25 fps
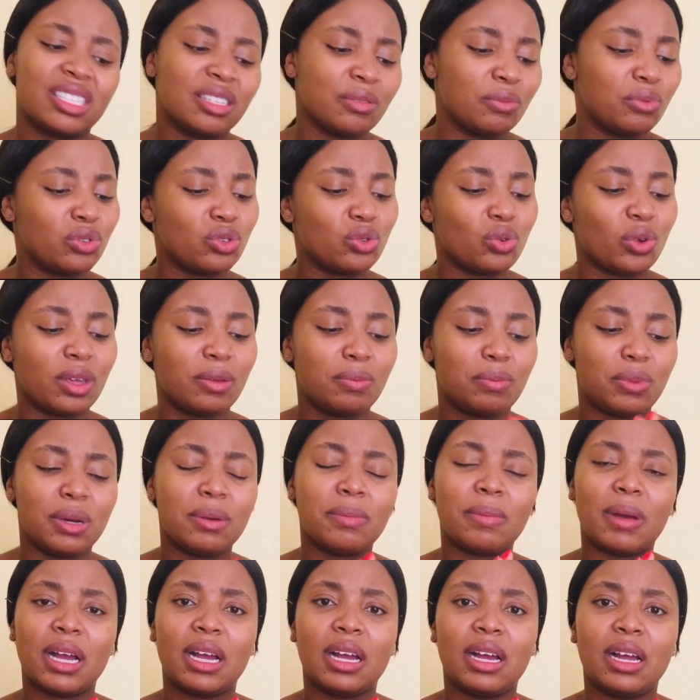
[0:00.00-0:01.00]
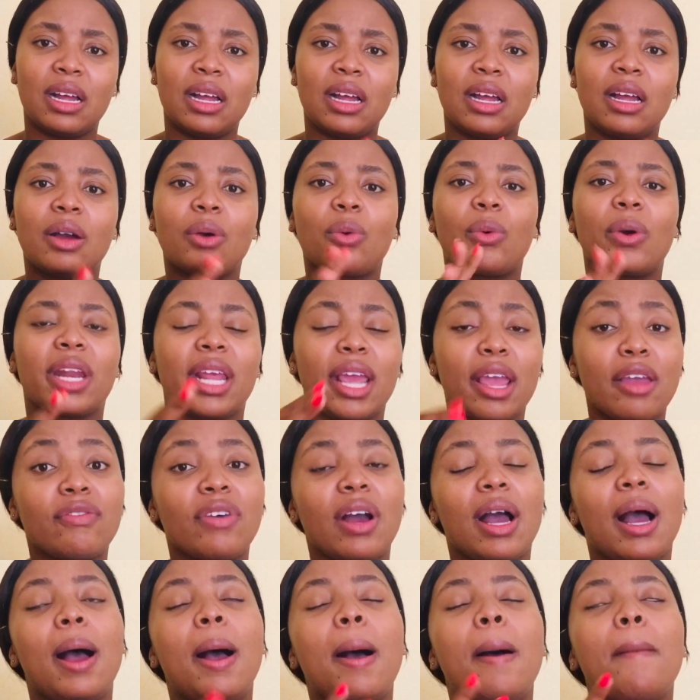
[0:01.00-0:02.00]
Bimba,
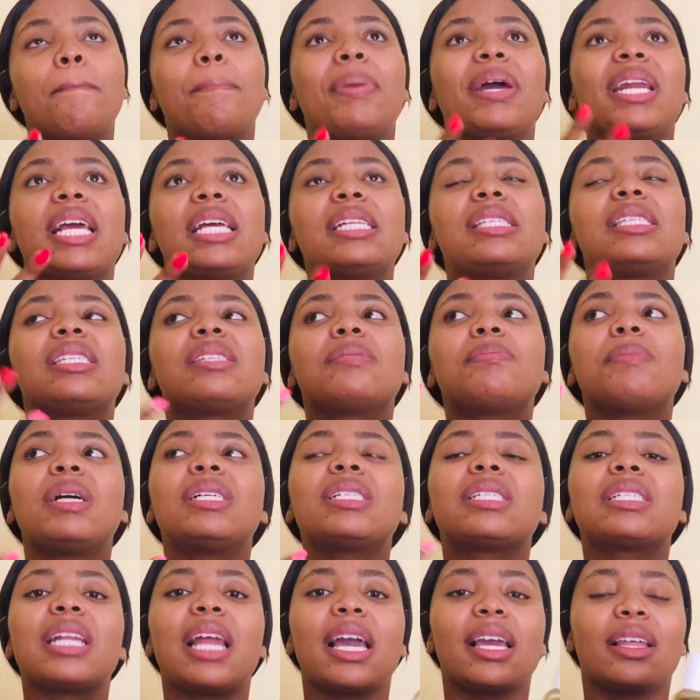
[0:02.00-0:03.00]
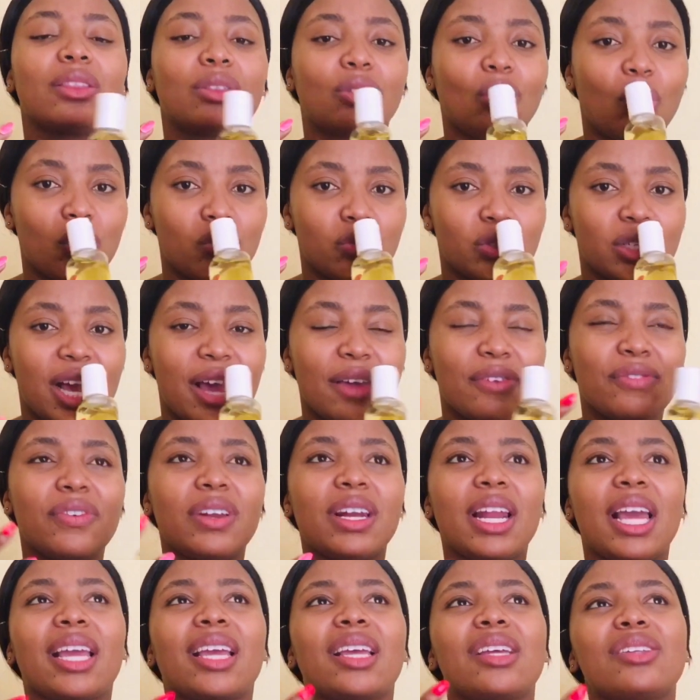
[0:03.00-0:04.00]
whatever. But it smells like those. I feel
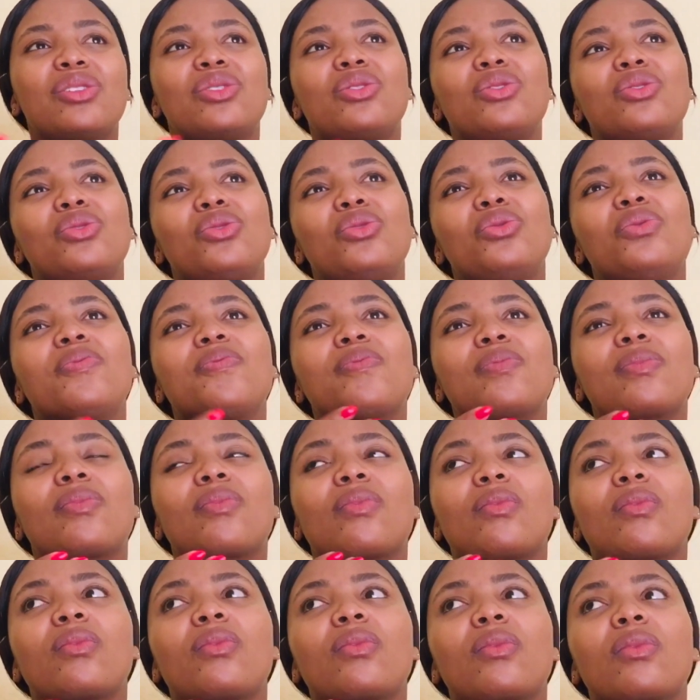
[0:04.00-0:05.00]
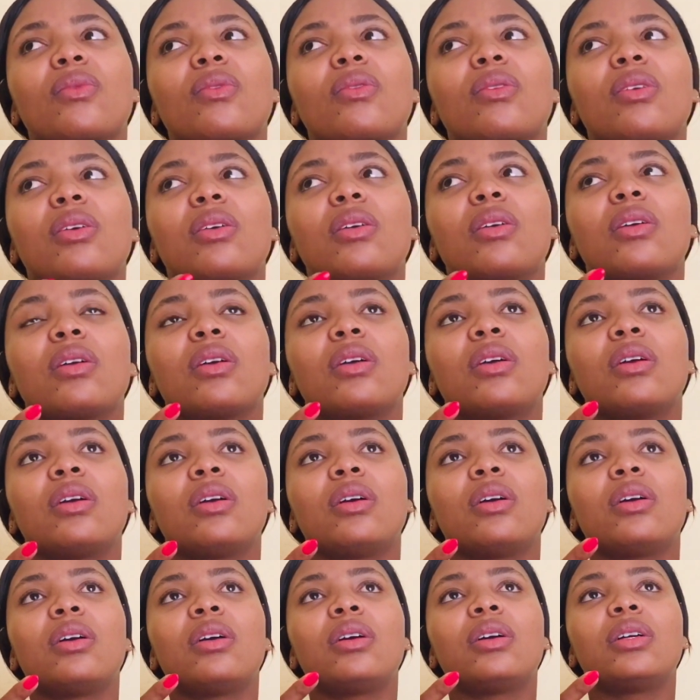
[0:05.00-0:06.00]
like it's too
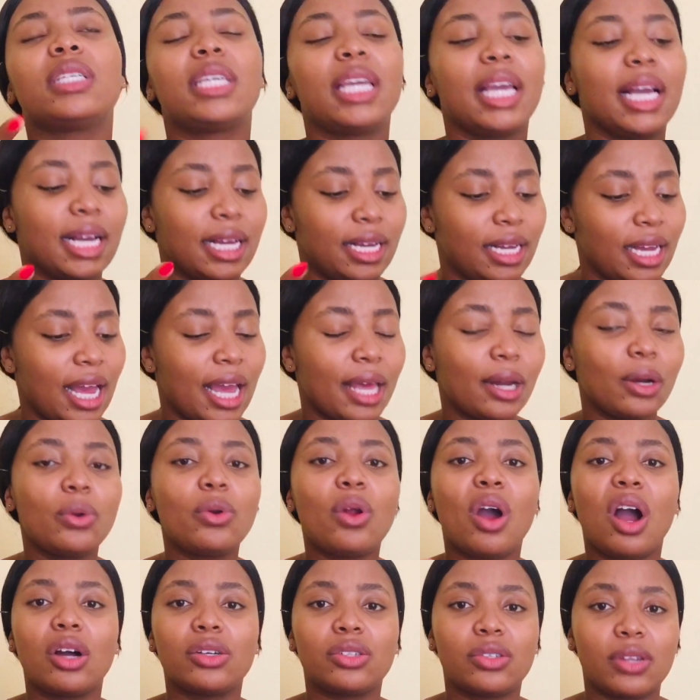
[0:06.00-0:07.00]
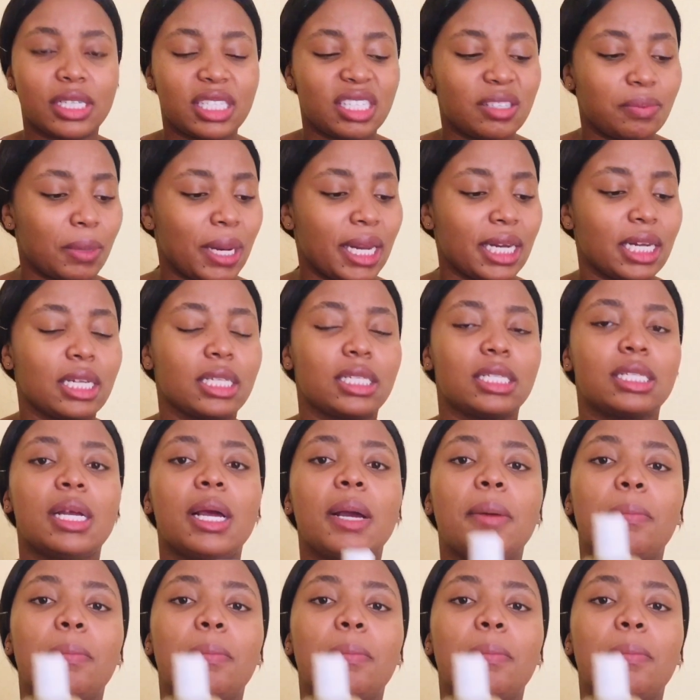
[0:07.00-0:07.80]
yeah, I don't know how to explain it.